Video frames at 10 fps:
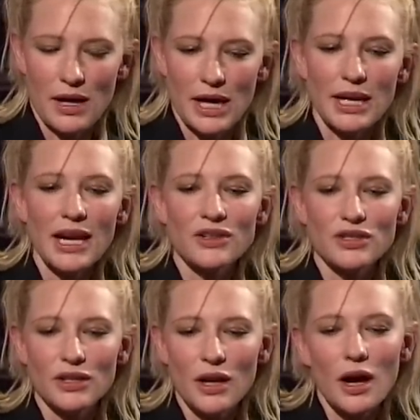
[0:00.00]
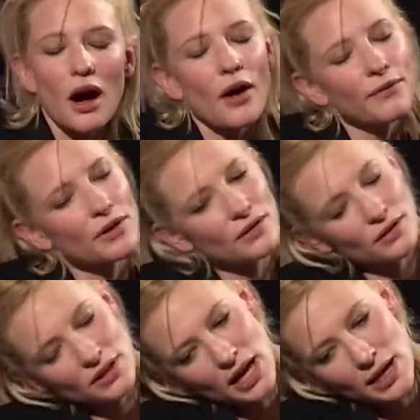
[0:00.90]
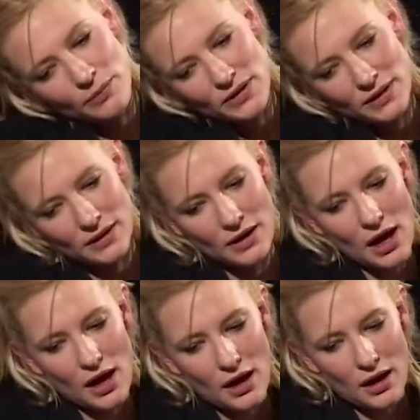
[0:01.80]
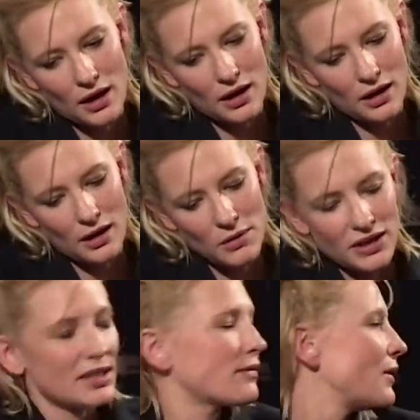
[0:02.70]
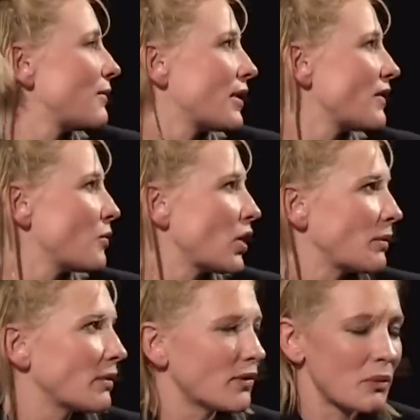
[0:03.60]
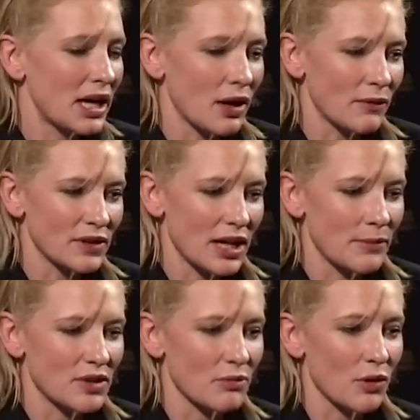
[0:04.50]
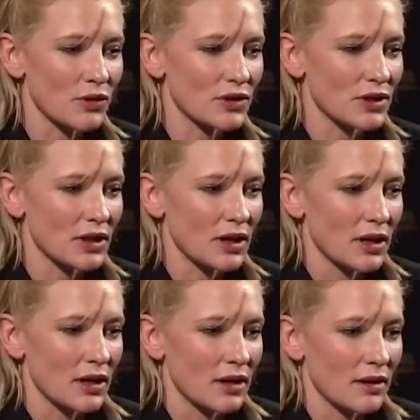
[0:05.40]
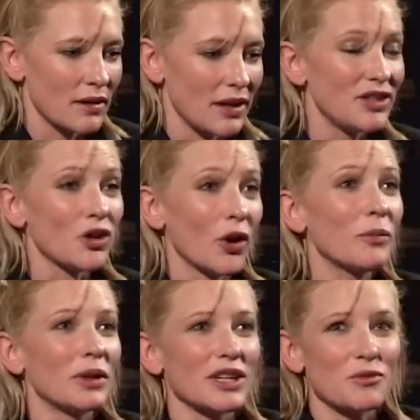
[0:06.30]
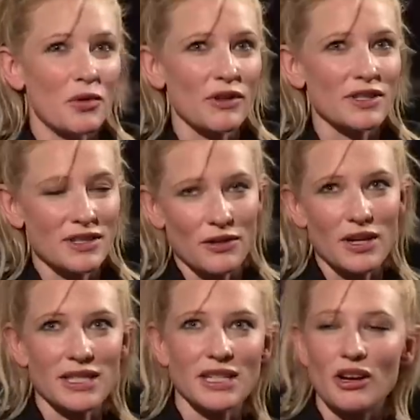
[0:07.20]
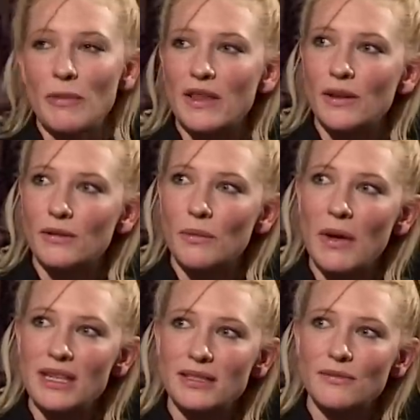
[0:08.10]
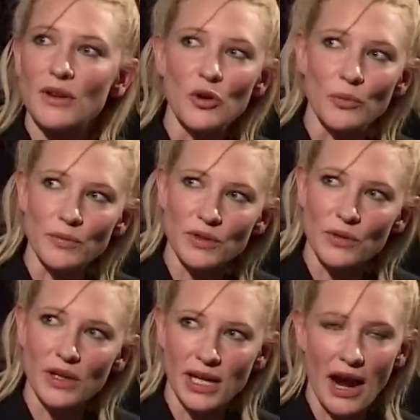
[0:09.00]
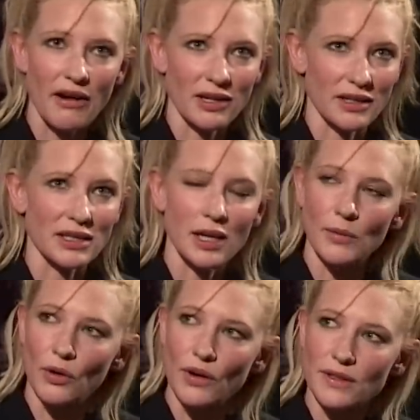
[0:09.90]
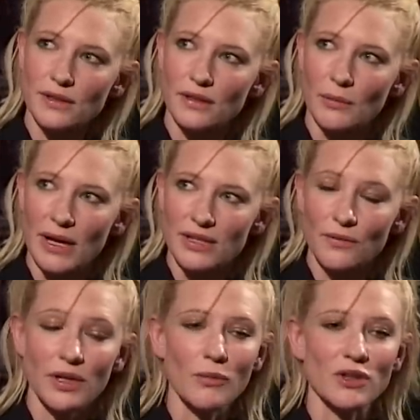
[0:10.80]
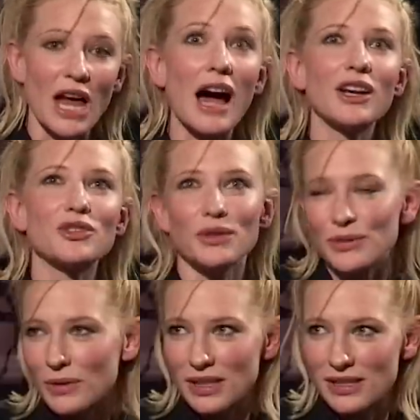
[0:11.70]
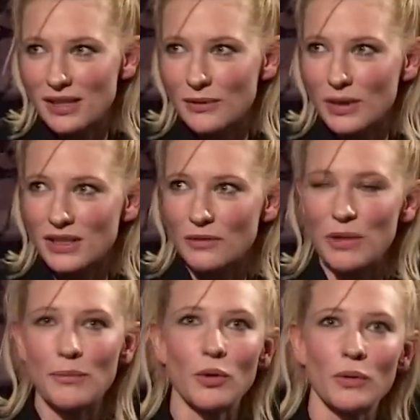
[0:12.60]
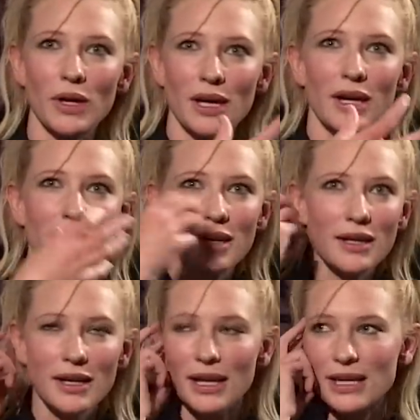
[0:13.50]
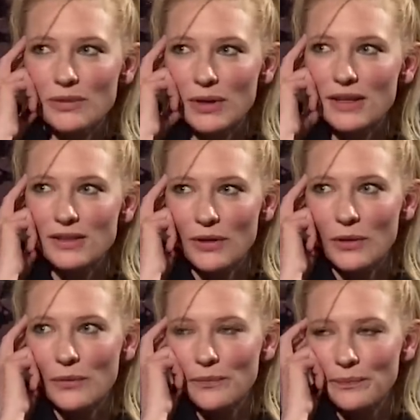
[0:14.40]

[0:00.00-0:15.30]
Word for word: and each oftentimes, I mean, it's different for everybody, but for me, oftentimes the most enjoyable experiences don't necessarily make the, the best films, or the character doesn't come across the best. Often the most arduous ones are the ones that people connect with. So.